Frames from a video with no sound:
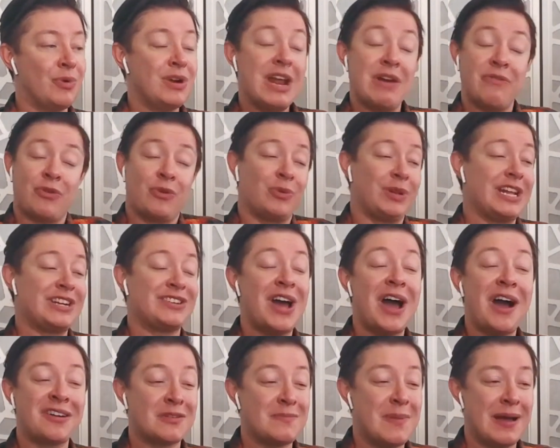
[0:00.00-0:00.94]
we never really
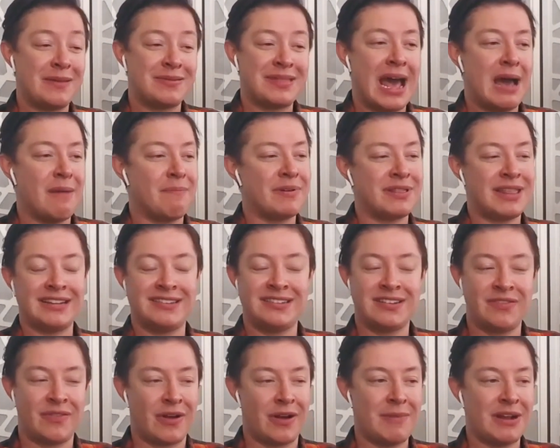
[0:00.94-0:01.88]
talked about that, but
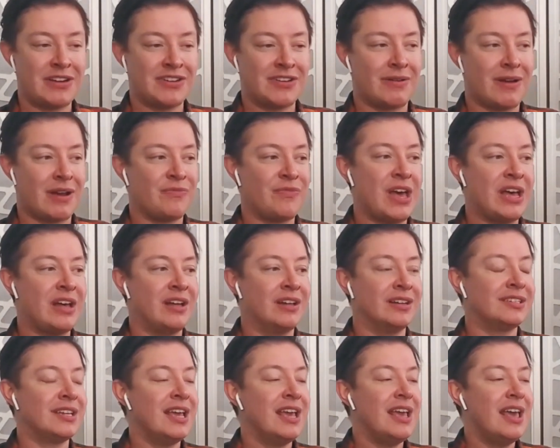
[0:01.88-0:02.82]
that's very much how I
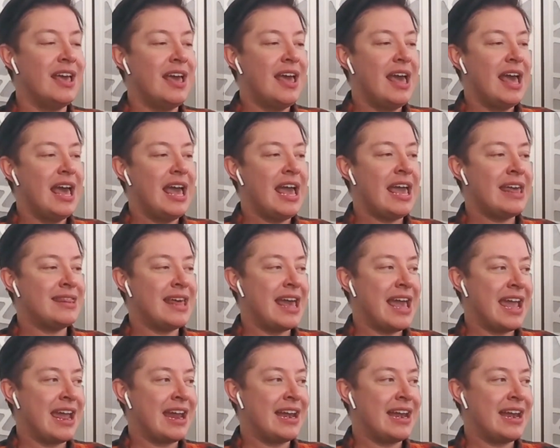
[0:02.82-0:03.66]
felt. And